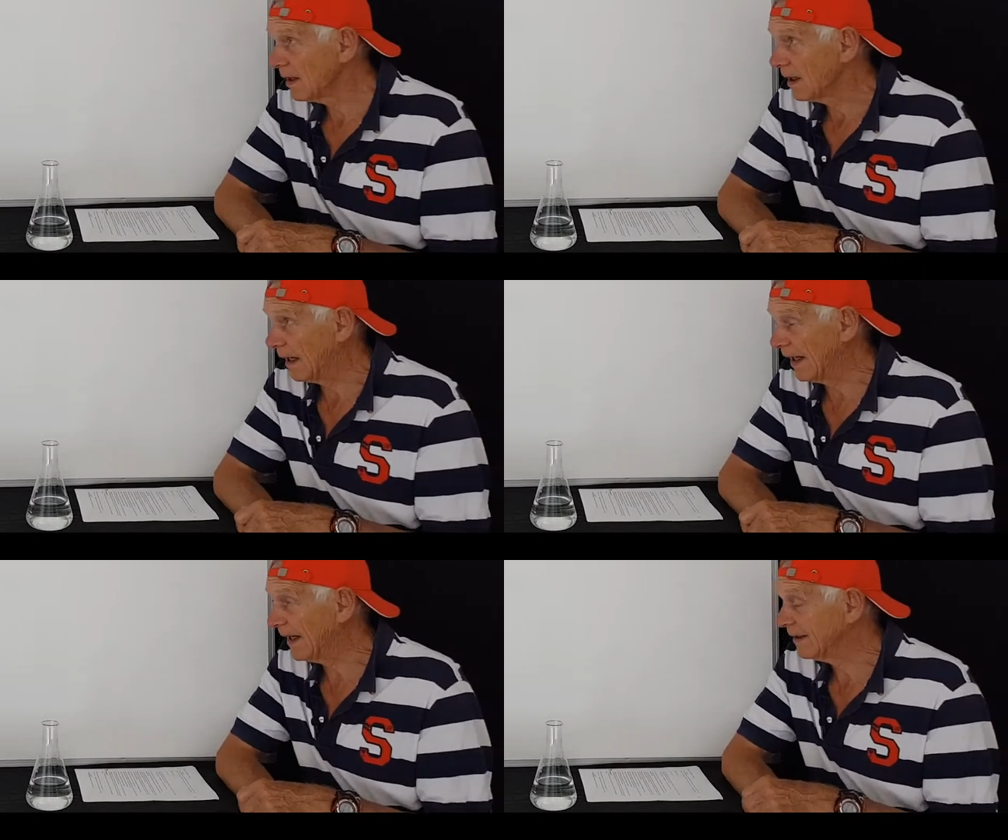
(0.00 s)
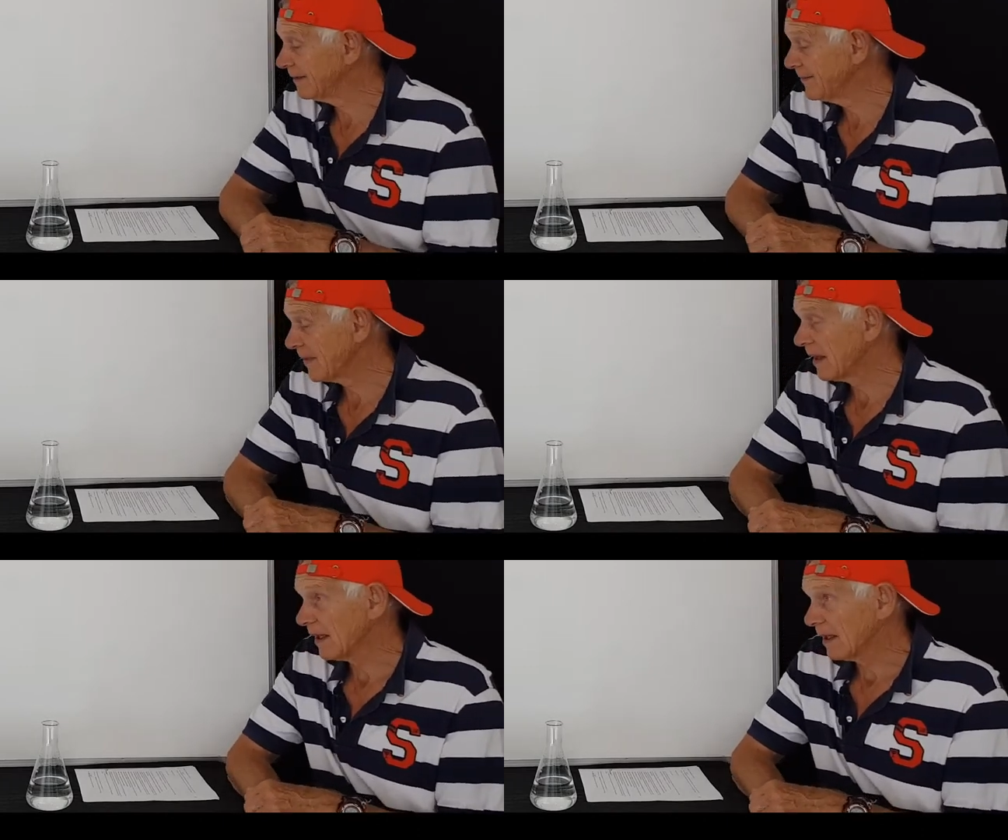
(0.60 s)
Aha!
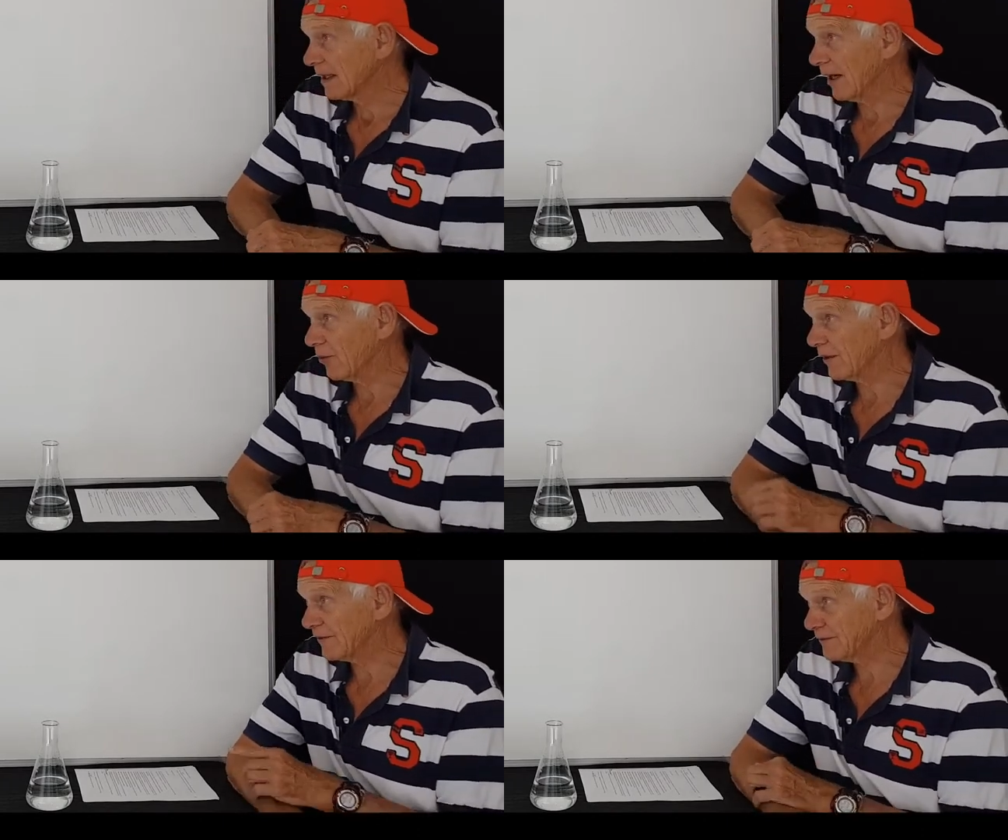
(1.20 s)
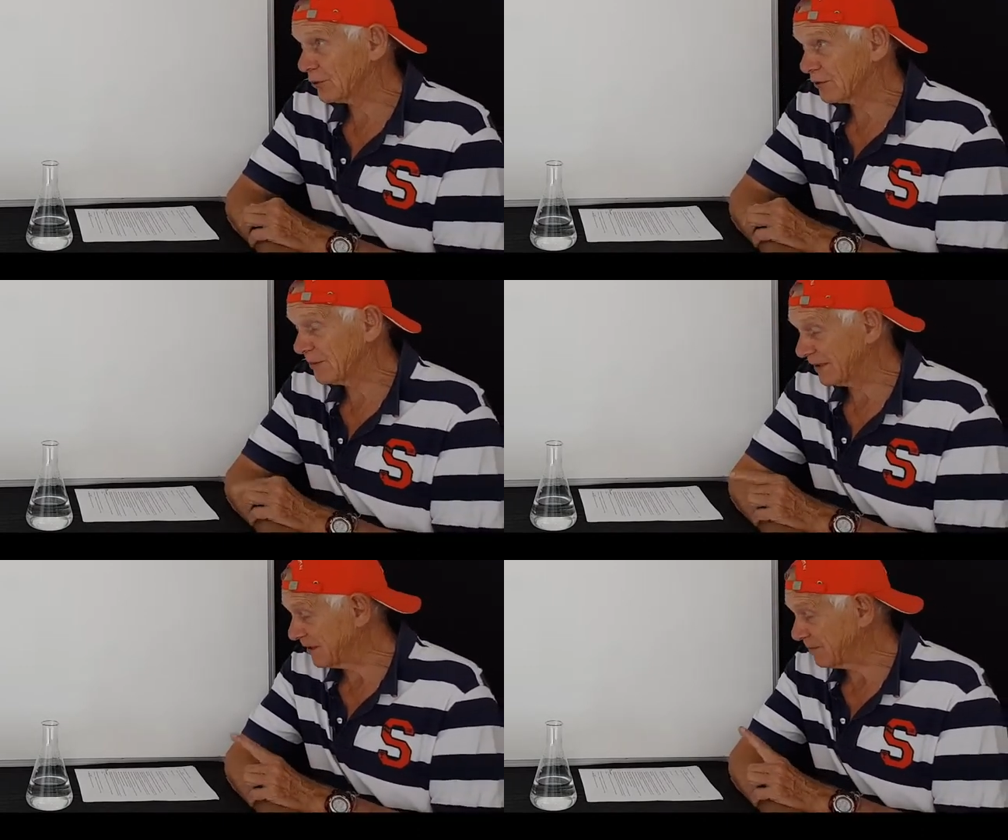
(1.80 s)
We've talked
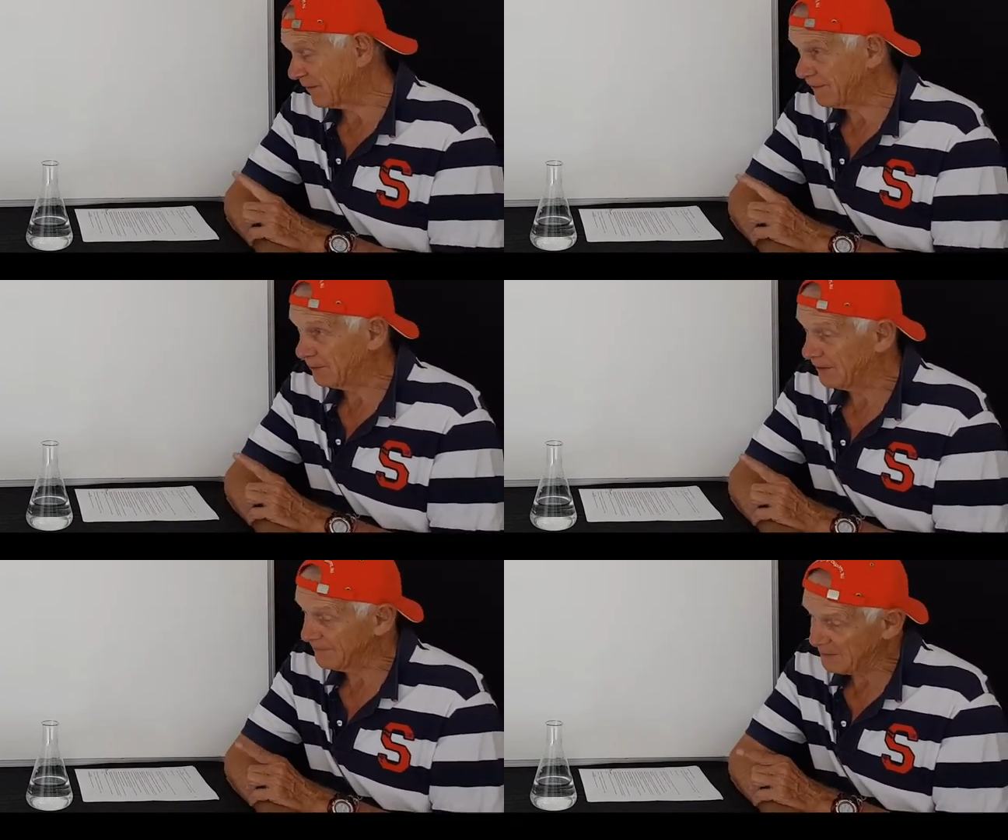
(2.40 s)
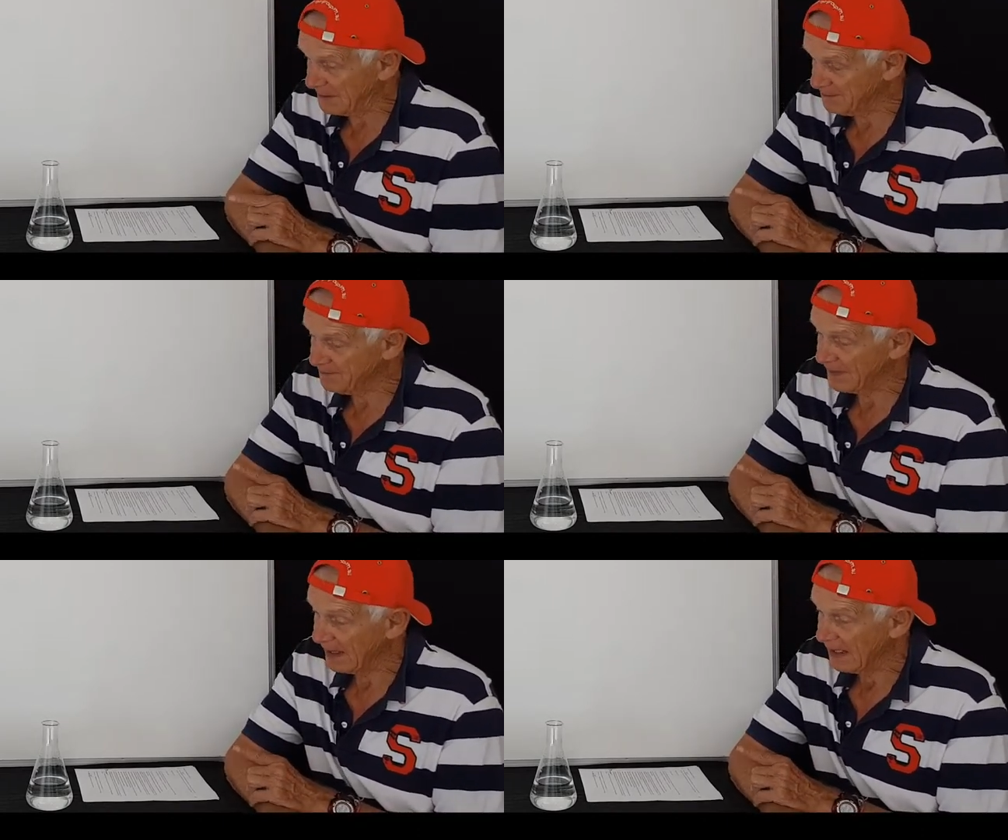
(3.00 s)
about this before, haven't we?
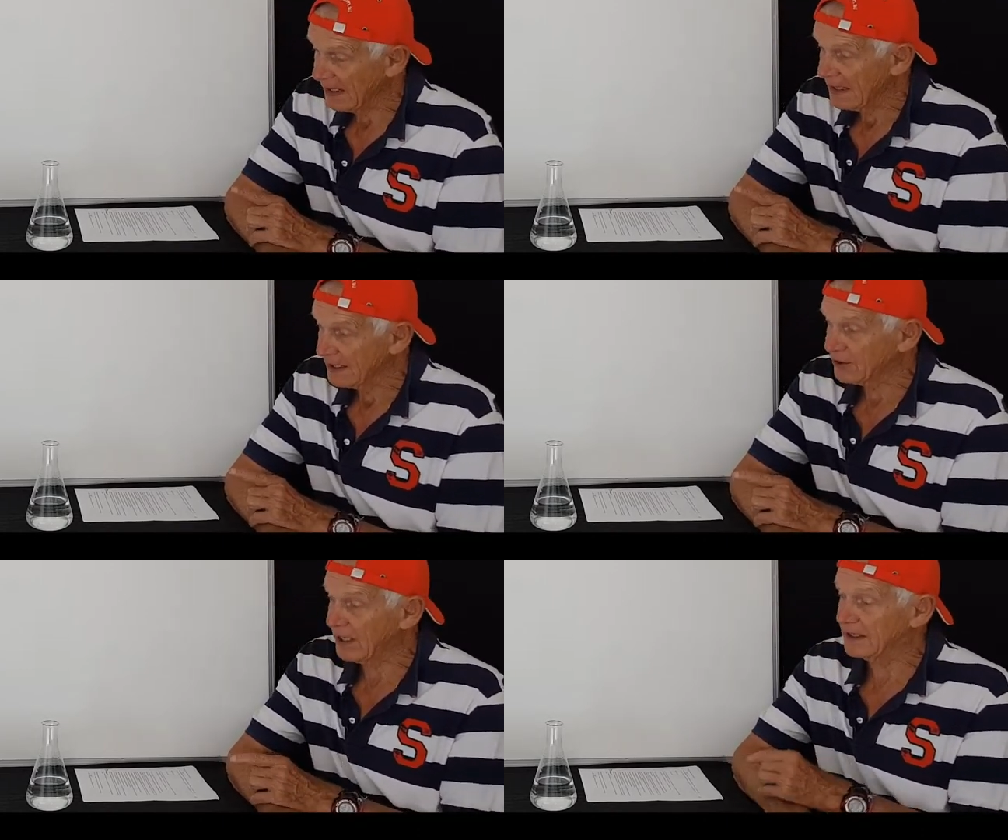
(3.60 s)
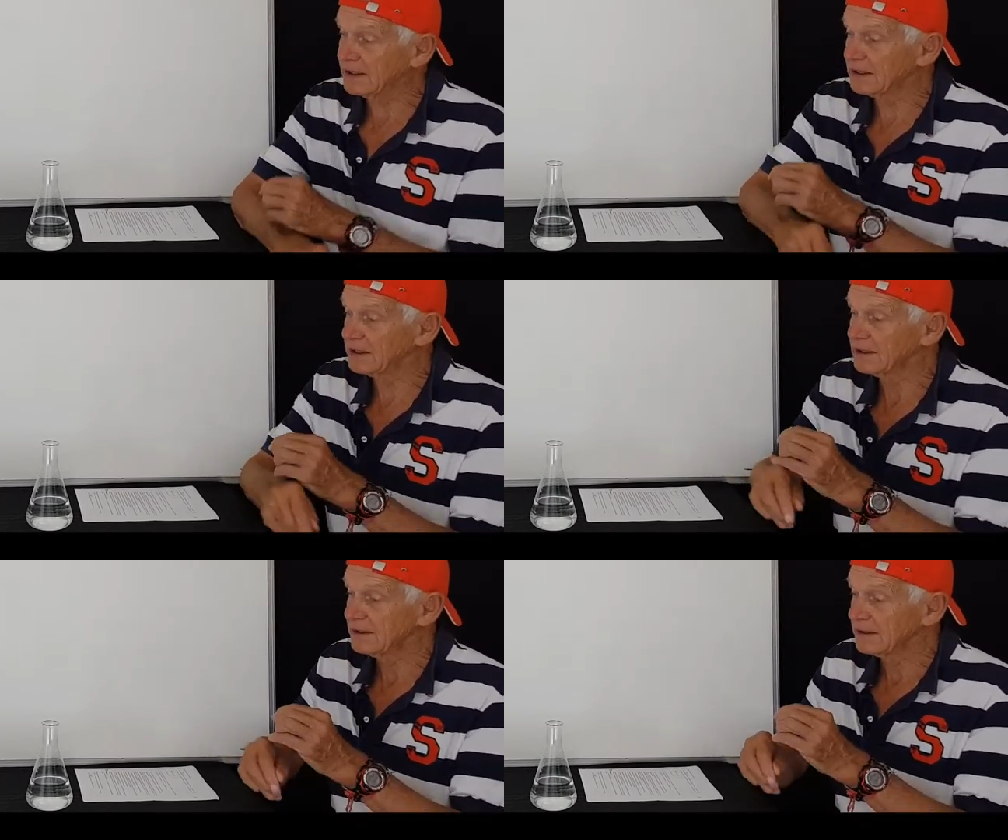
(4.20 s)
Okay,
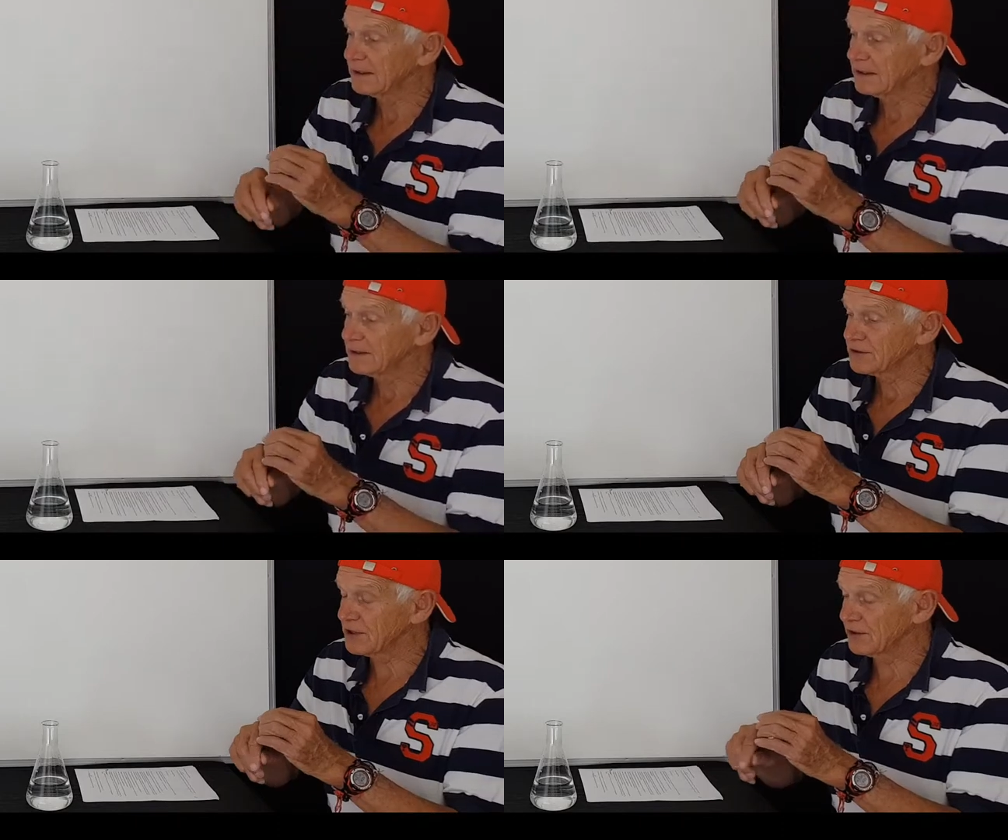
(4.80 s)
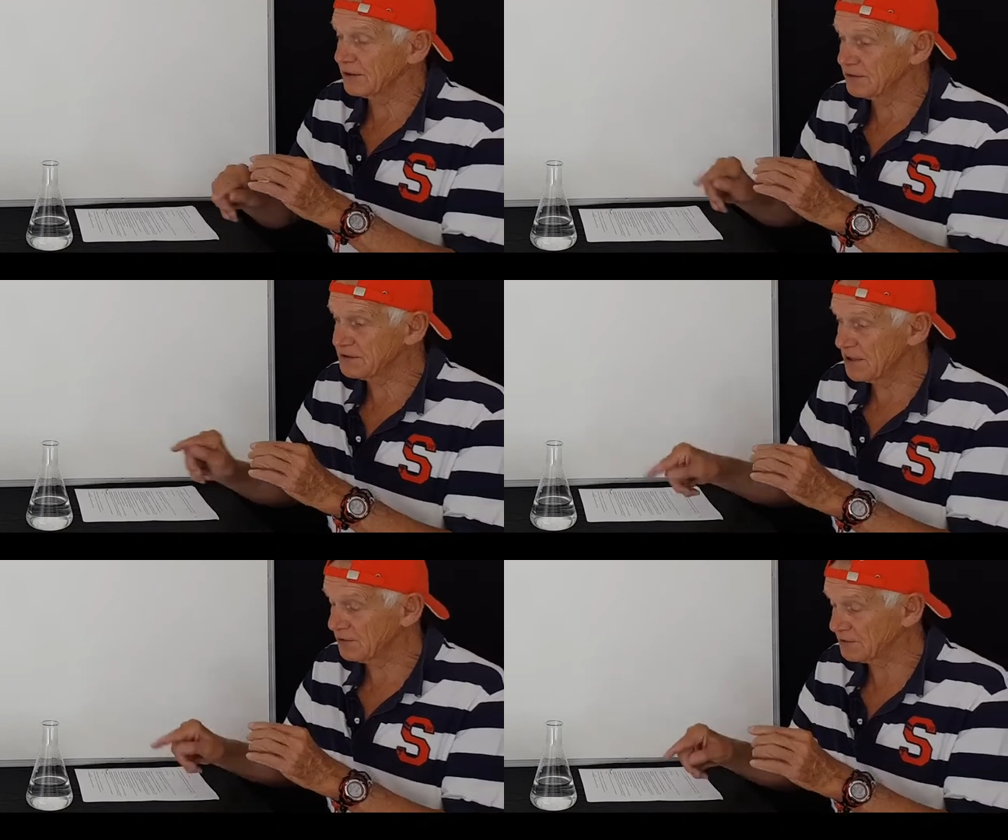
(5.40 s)
so there
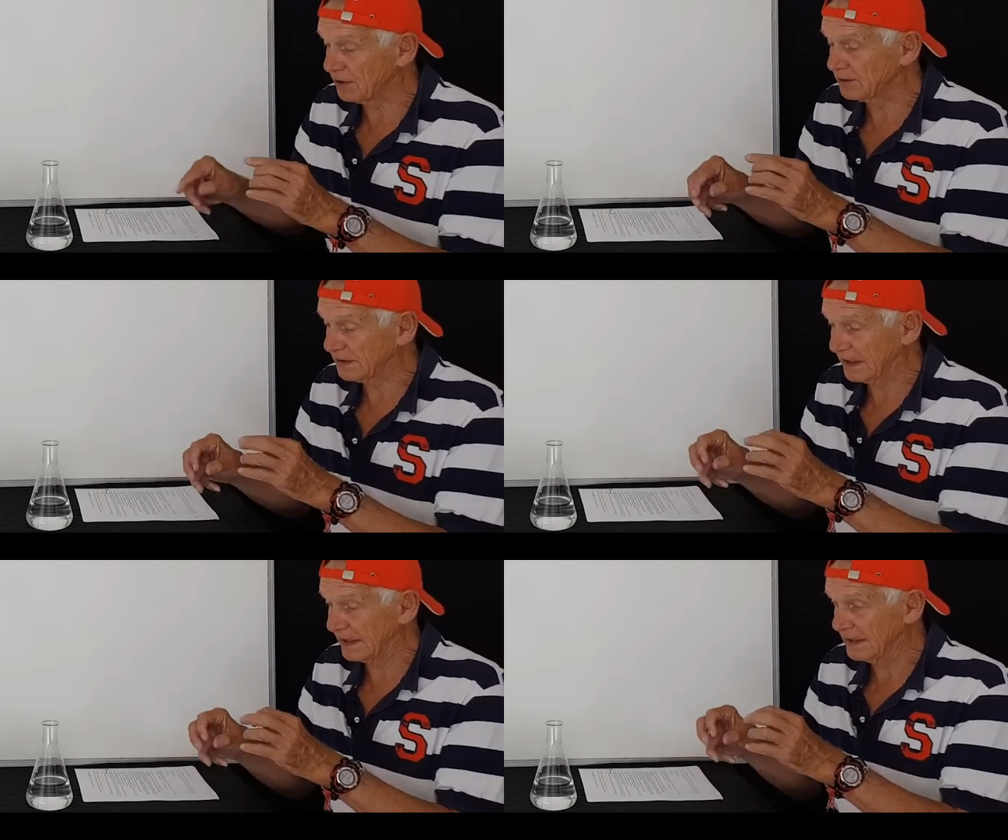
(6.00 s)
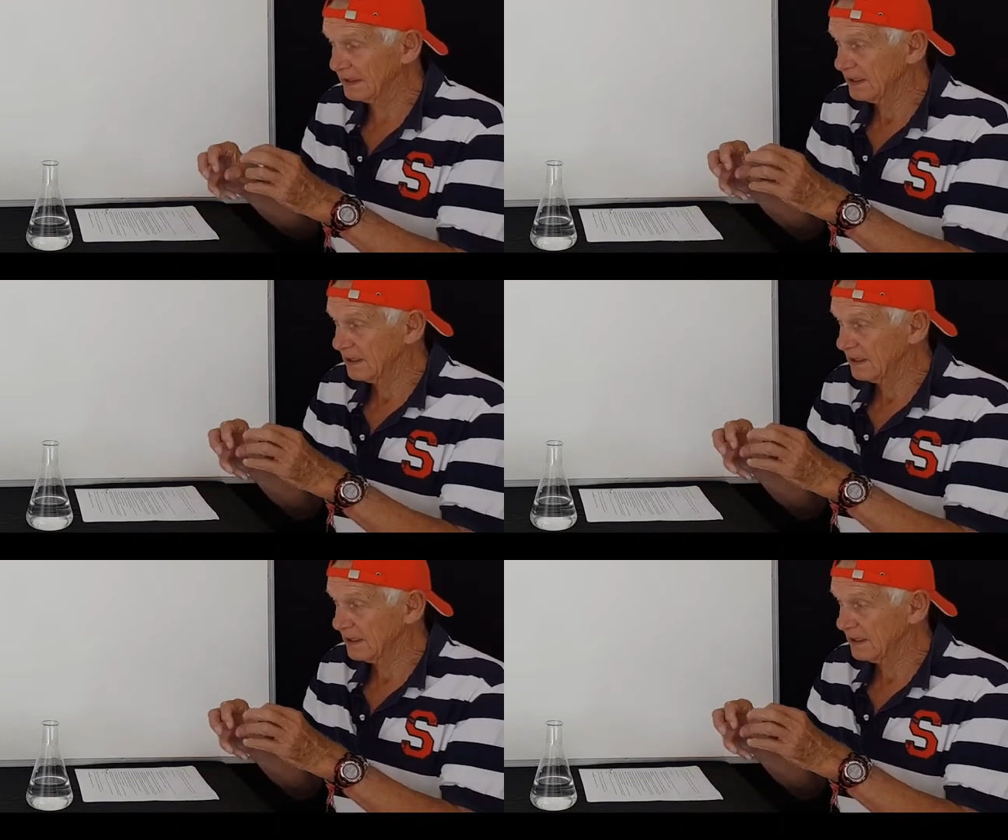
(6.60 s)
is no salt there.